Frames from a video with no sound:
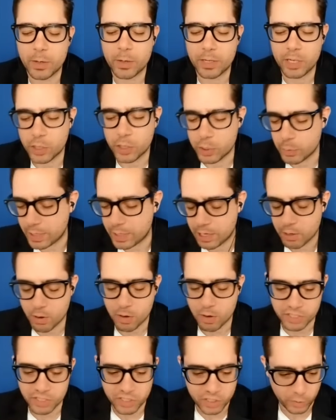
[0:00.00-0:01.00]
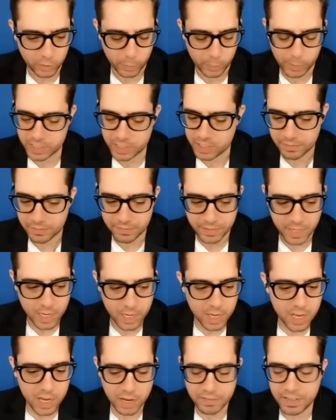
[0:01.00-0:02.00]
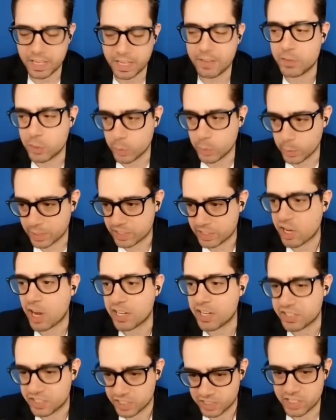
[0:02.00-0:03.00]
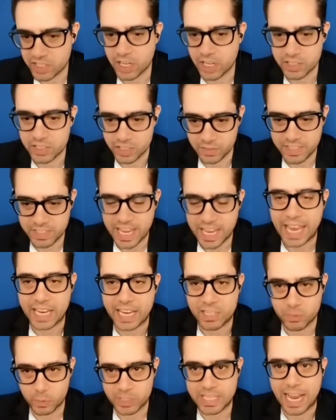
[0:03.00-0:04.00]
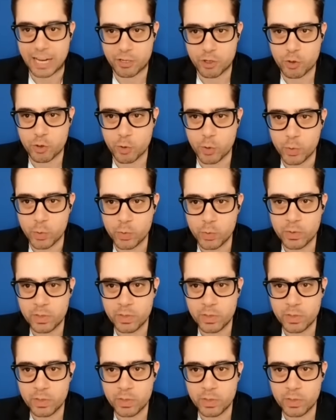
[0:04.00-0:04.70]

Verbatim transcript: you know, you hear all these stories of of him doing tons and tons of takes. Was that true?